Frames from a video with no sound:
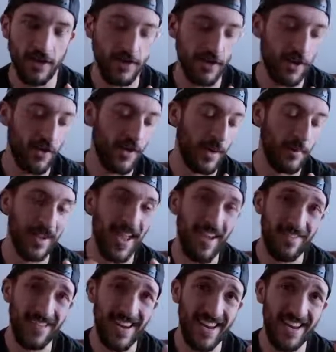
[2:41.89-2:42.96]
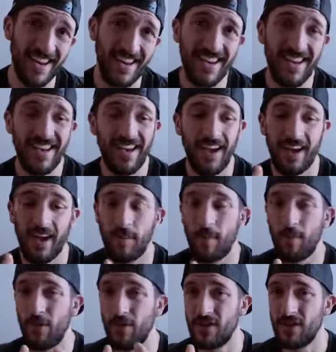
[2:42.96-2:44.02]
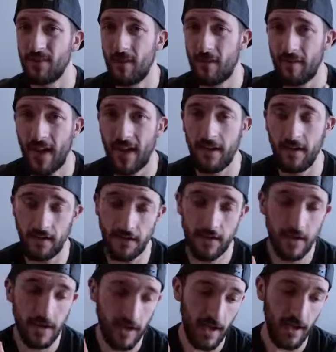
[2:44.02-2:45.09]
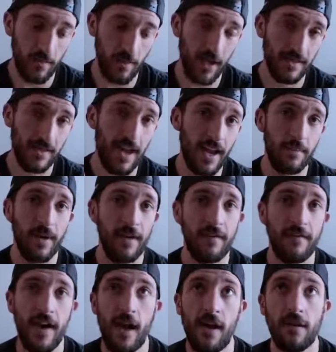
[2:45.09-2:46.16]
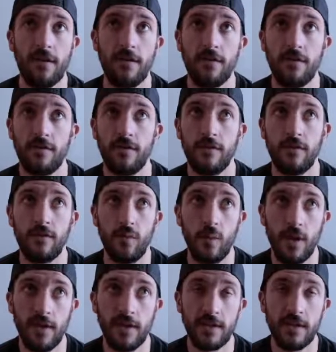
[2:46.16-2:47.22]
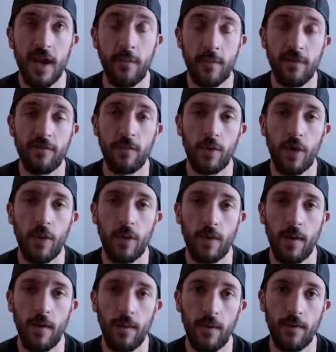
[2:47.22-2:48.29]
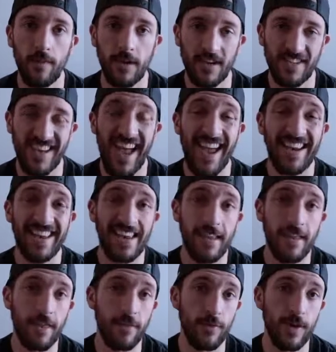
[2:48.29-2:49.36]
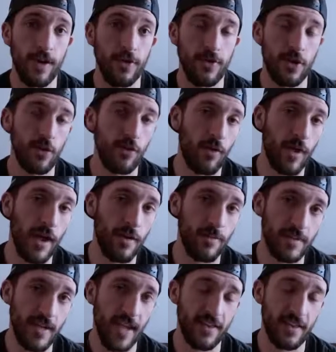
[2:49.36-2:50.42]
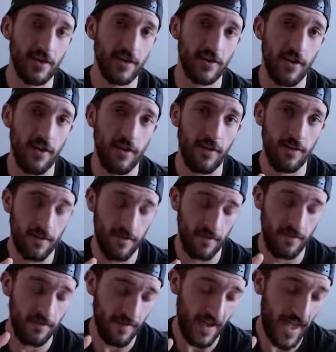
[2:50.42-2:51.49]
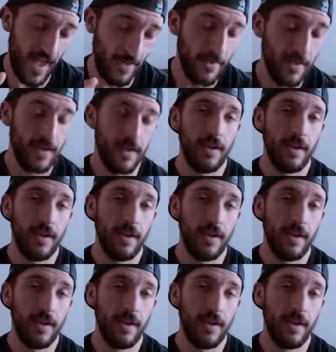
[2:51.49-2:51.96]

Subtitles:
So I'm caffeinated, I got my protein and my fat in. And a lot of my fat was coming from coconut oil because I had to eat 300 grams at the start of fat.